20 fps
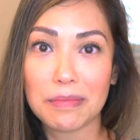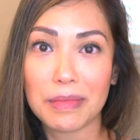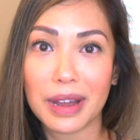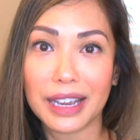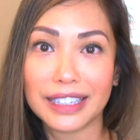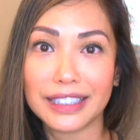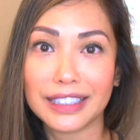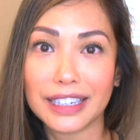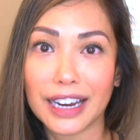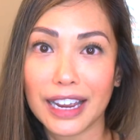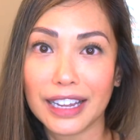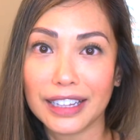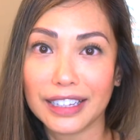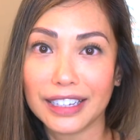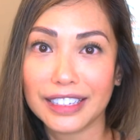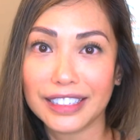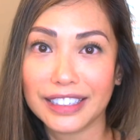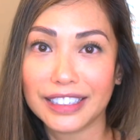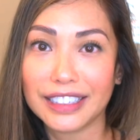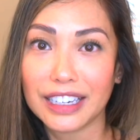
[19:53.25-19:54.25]
my
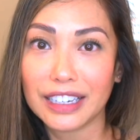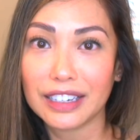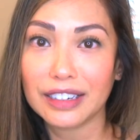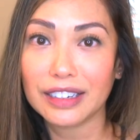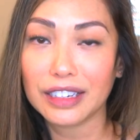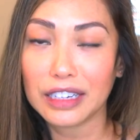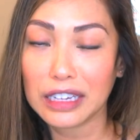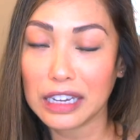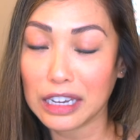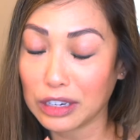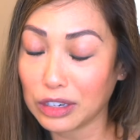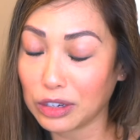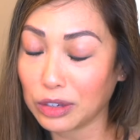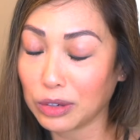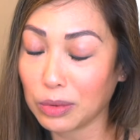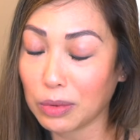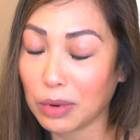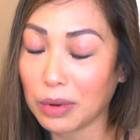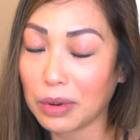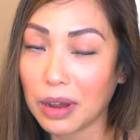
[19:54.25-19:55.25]
stylist can
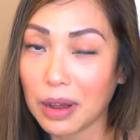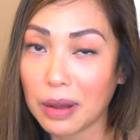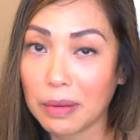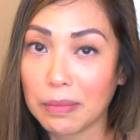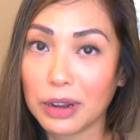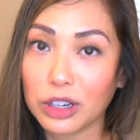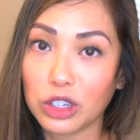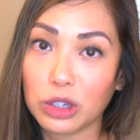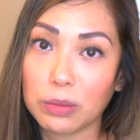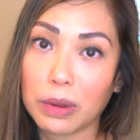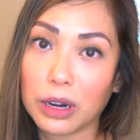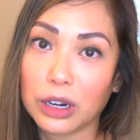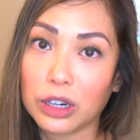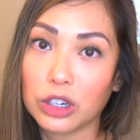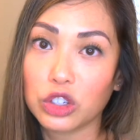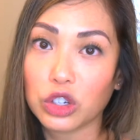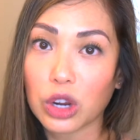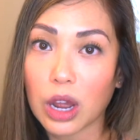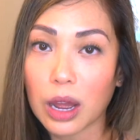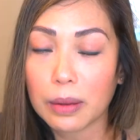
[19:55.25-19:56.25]
do a much better
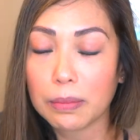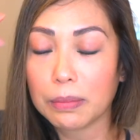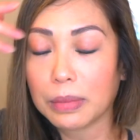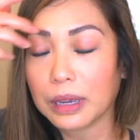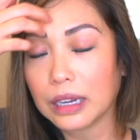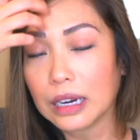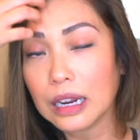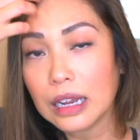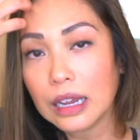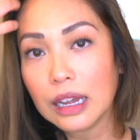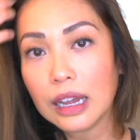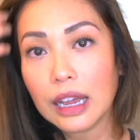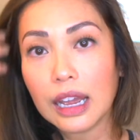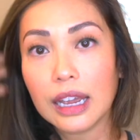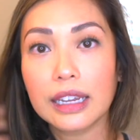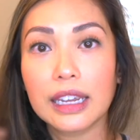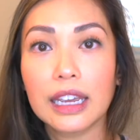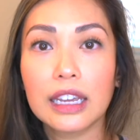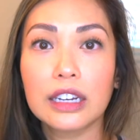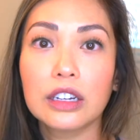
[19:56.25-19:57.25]
job. But
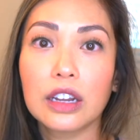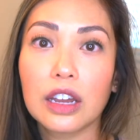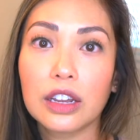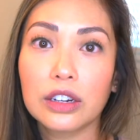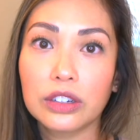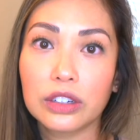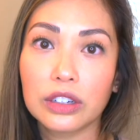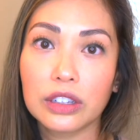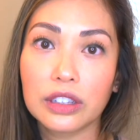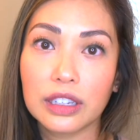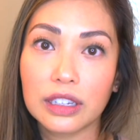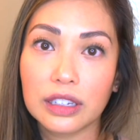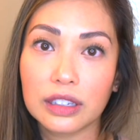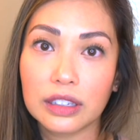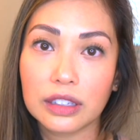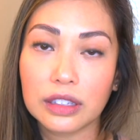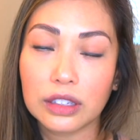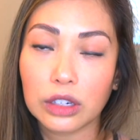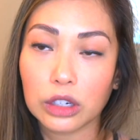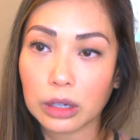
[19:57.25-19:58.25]
again, under
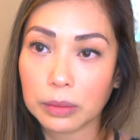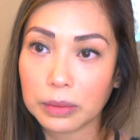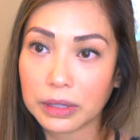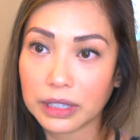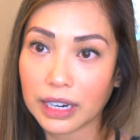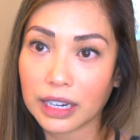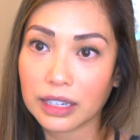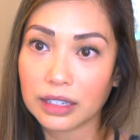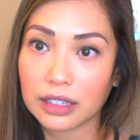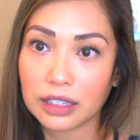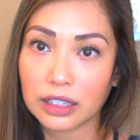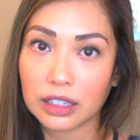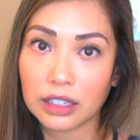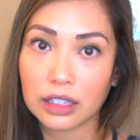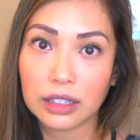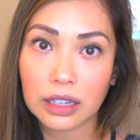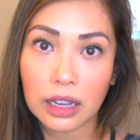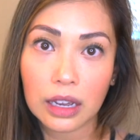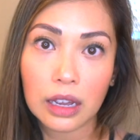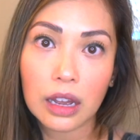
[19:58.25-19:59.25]
these
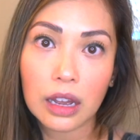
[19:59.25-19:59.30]
circumstances,